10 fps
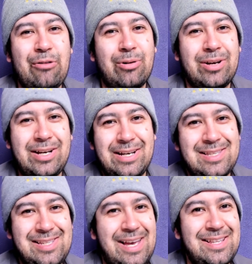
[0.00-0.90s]

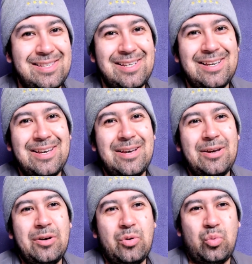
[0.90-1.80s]
content
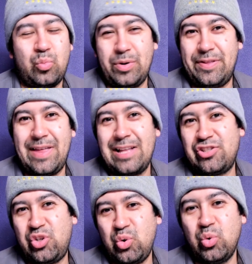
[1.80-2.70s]
with that
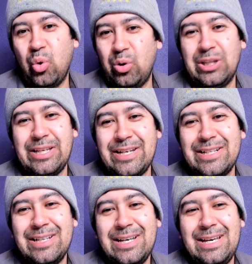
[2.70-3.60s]
2-goal
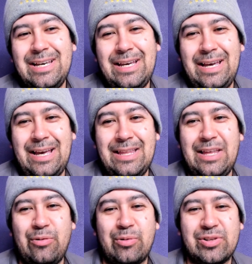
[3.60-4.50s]
lead, and they
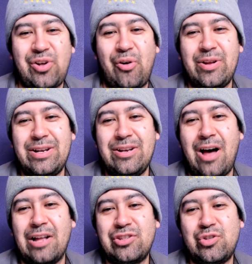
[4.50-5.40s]
were starting
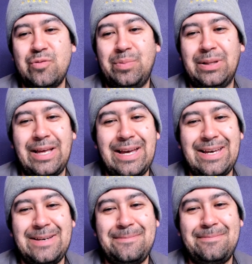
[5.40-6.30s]
not to
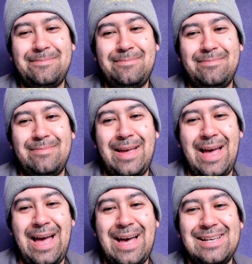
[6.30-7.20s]
play
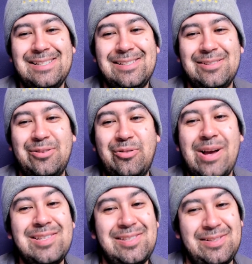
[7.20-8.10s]
as
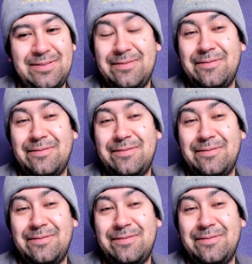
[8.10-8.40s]
aggressive.